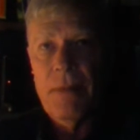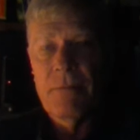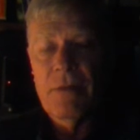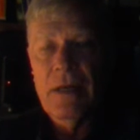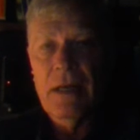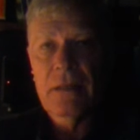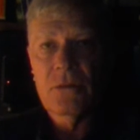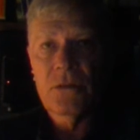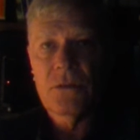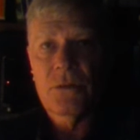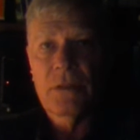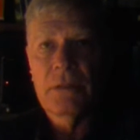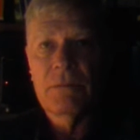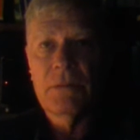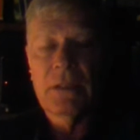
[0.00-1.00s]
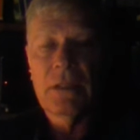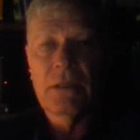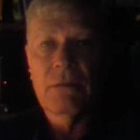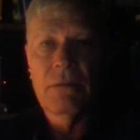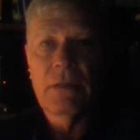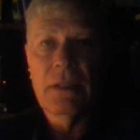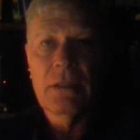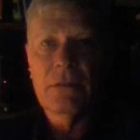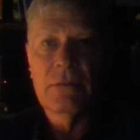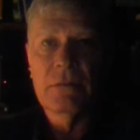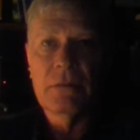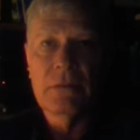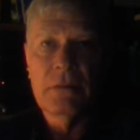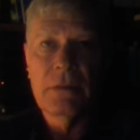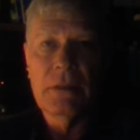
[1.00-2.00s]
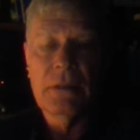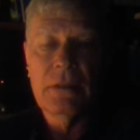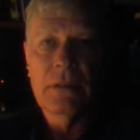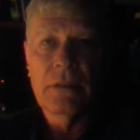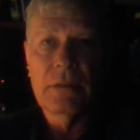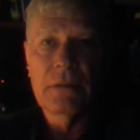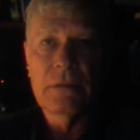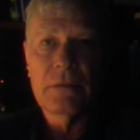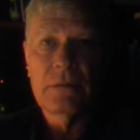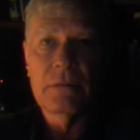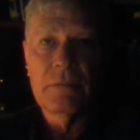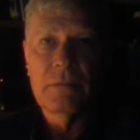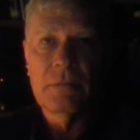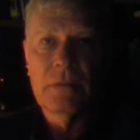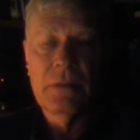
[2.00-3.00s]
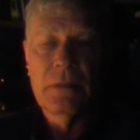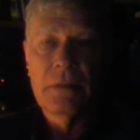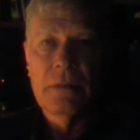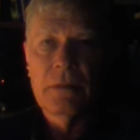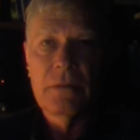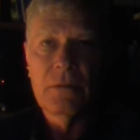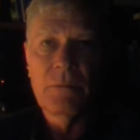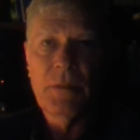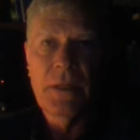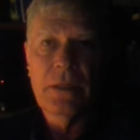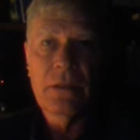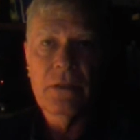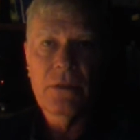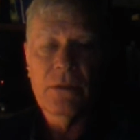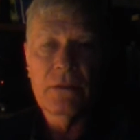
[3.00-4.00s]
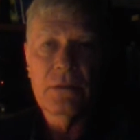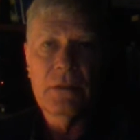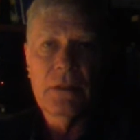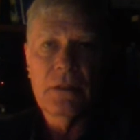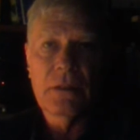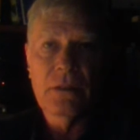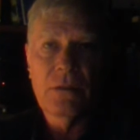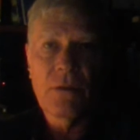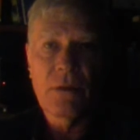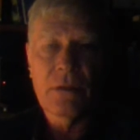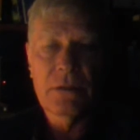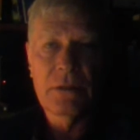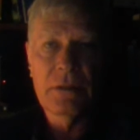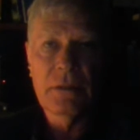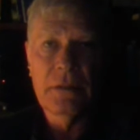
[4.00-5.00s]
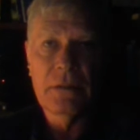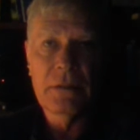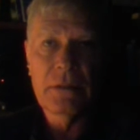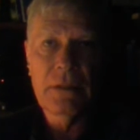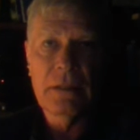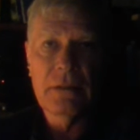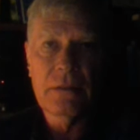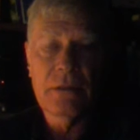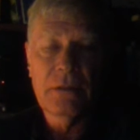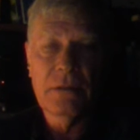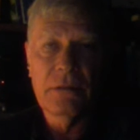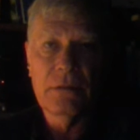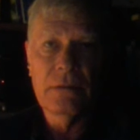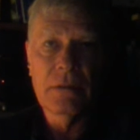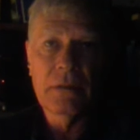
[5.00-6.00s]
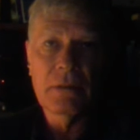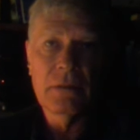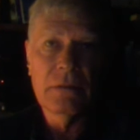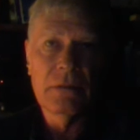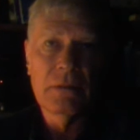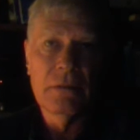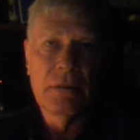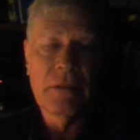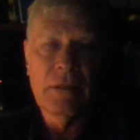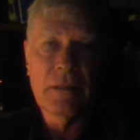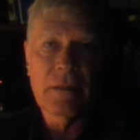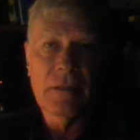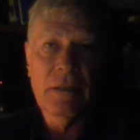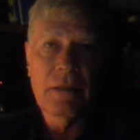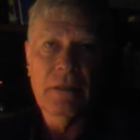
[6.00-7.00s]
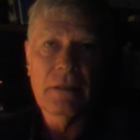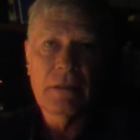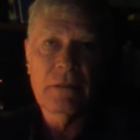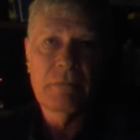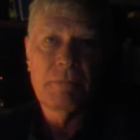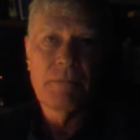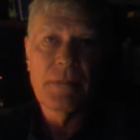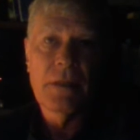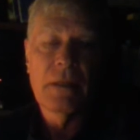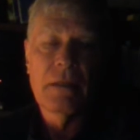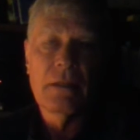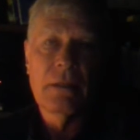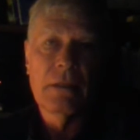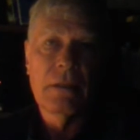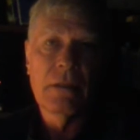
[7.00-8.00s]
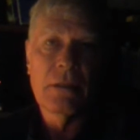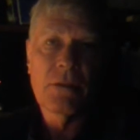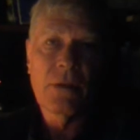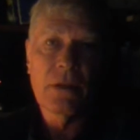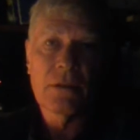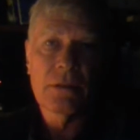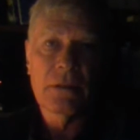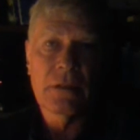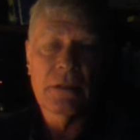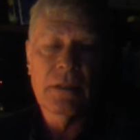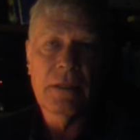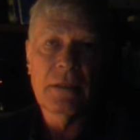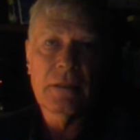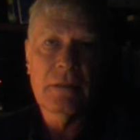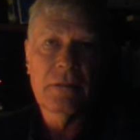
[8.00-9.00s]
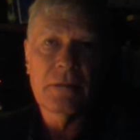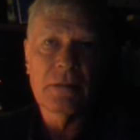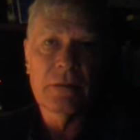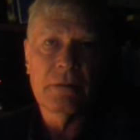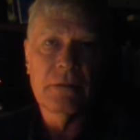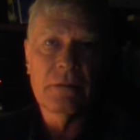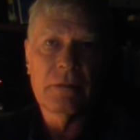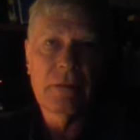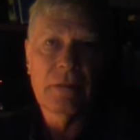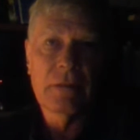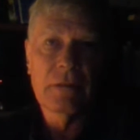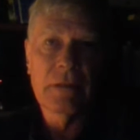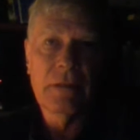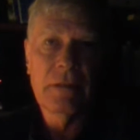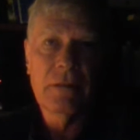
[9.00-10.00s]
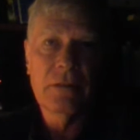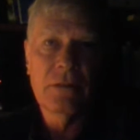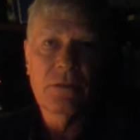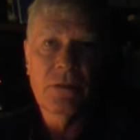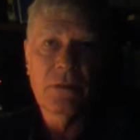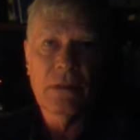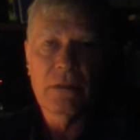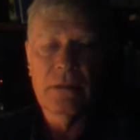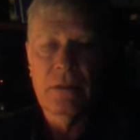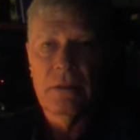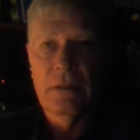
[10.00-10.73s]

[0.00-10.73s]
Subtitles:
reactor stream to get around the Japan current and across the United States to the Atlantic, and across the Atlantic to get into our